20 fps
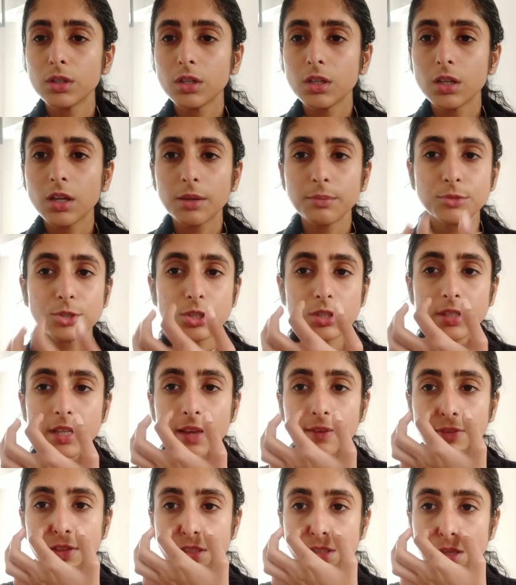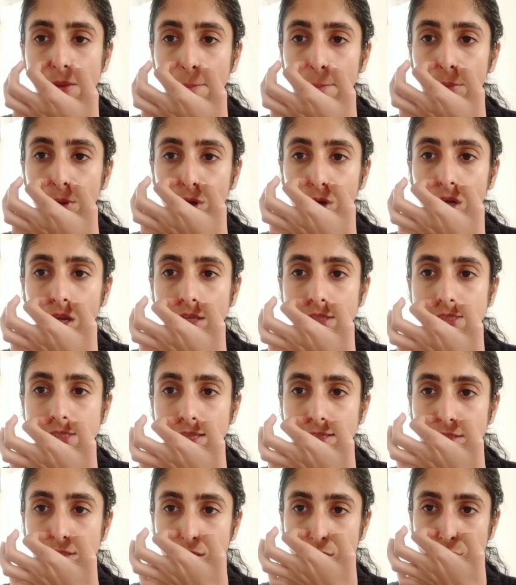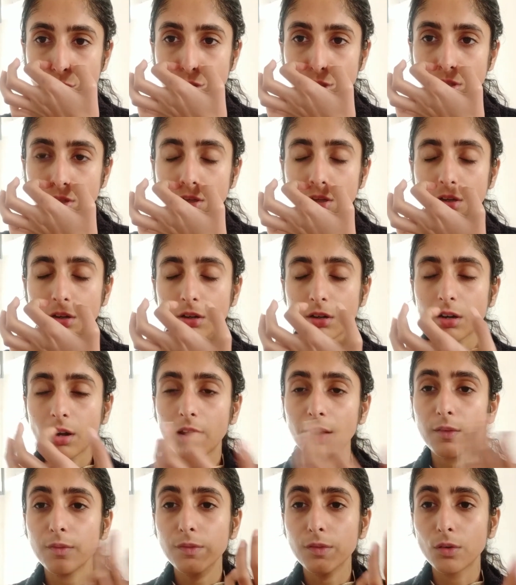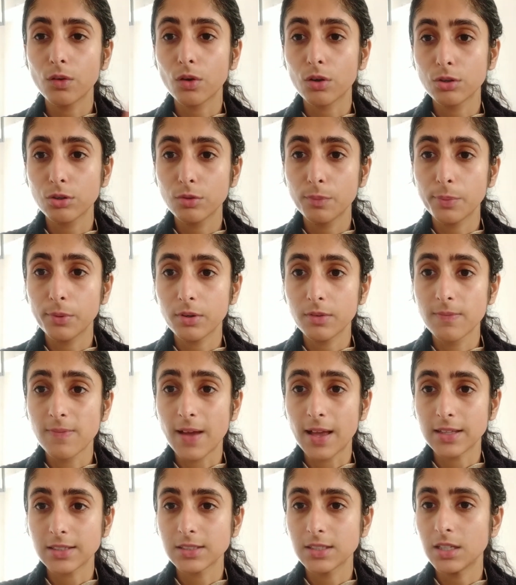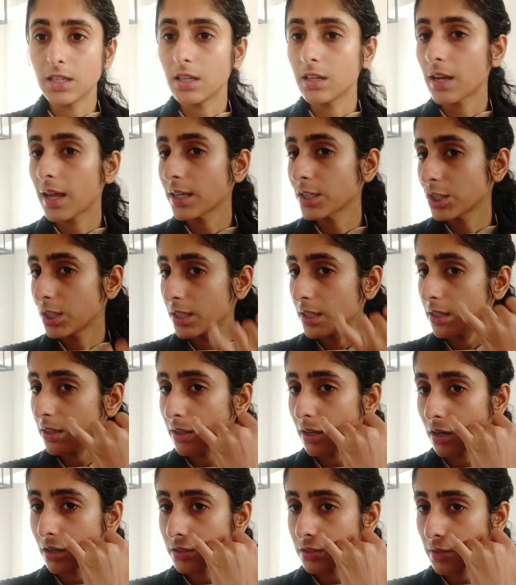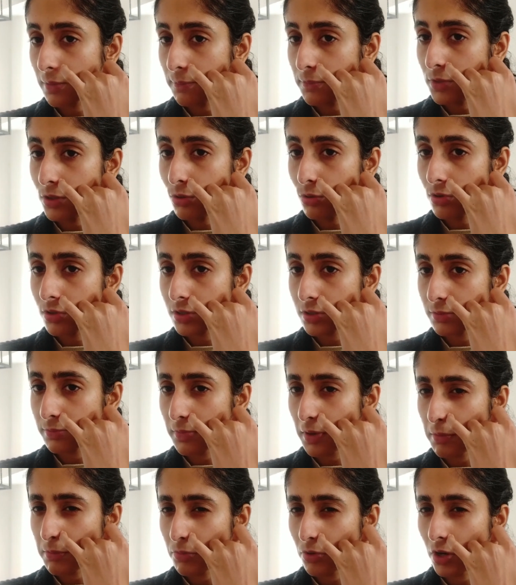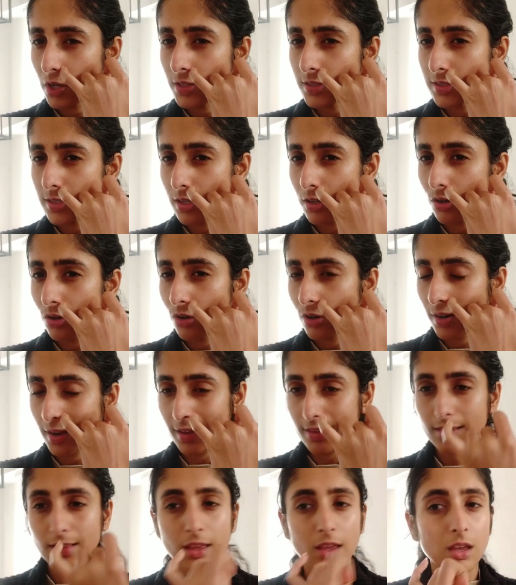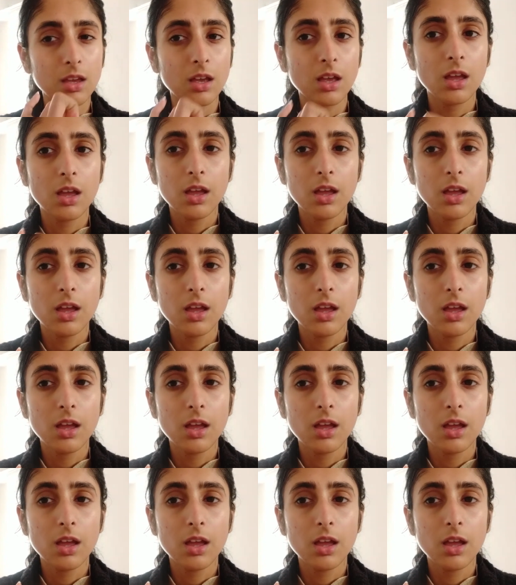I'm just having some burning sensation here. I forgot to put Vaseline. Actually, there are some mucous membranes here, I think,